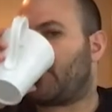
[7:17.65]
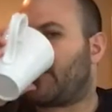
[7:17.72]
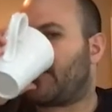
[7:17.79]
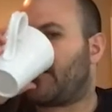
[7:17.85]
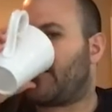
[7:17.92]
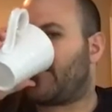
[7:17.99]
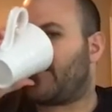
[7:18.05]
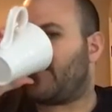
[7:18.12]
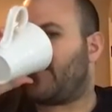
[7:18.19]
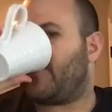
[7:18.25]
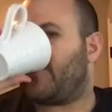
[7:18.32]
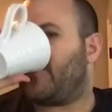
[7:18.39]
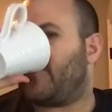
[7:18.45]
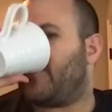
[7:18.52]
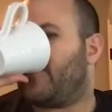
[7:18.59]

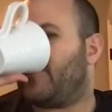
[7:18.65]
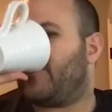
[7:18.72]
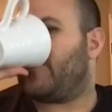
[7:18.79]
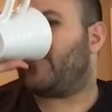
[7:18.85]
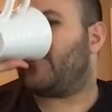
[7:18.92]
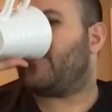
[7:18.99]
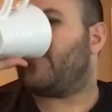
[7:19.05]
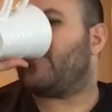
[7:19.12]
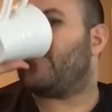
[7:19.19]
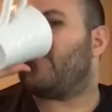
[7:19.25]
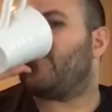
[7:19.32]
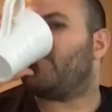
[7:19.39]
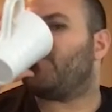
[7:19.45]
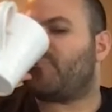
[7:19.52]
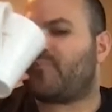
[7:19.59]

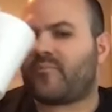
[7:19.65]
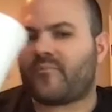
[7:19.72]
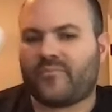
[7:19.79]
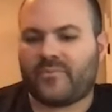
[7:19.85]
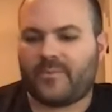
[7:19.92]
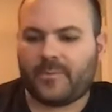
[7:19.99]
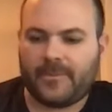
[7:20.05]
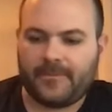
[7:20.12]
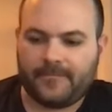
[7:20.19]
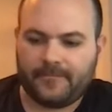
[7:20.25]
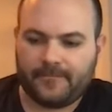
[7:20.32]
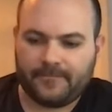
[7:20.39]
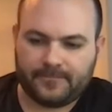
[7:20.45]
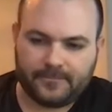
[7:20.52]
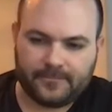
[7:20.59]

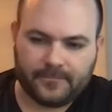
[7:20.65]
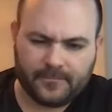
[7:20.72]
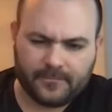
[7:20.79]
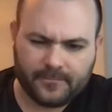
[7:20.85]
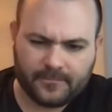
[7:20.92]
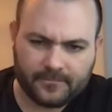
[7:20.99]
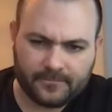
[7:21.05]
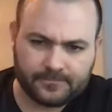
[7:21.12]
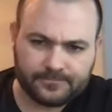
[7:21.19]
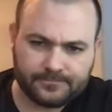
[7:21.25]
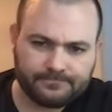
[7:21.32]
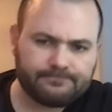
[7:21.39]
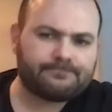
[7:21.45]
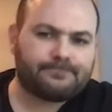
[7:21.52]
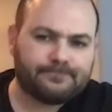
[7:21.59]

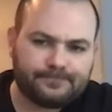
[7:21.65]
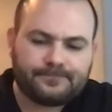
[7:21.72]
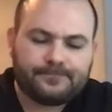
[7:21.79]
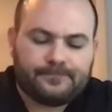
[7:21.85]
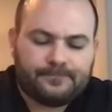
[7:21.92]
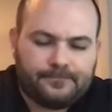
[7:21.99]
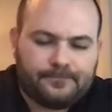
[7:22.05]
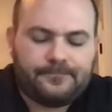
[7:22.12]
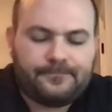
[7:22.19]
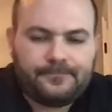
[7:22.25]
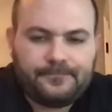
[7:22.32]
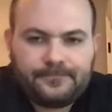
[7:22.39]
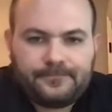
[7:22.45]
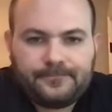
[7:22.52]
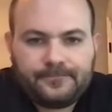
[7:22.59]

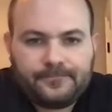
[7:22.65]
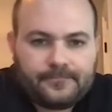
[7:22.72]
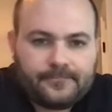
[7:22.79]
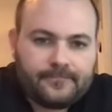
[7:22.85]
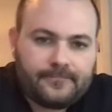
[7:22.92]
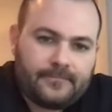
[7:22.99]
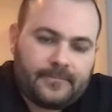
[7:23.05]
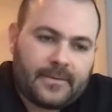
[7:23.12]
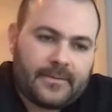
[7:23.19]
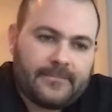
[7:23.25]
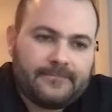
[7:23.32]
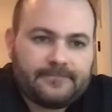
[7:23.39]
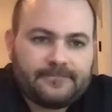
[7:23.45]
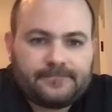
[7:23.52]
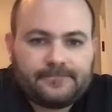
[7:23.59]

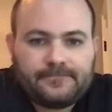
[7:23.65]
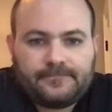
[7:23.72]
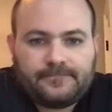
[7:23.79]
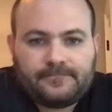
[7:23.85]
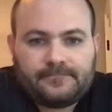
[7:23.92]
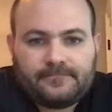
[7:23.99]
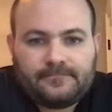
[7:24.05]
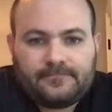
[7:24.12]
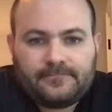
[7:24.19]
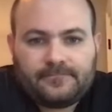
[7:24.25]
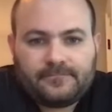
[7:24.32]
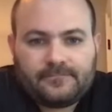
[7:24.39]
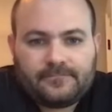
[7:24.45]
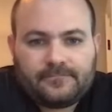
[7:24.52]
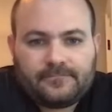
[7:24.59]

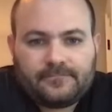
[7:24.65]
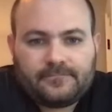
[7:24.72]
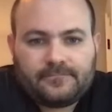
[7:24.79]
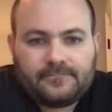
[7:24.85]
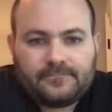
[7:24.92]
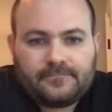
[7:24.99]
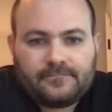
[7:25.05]
[no speech]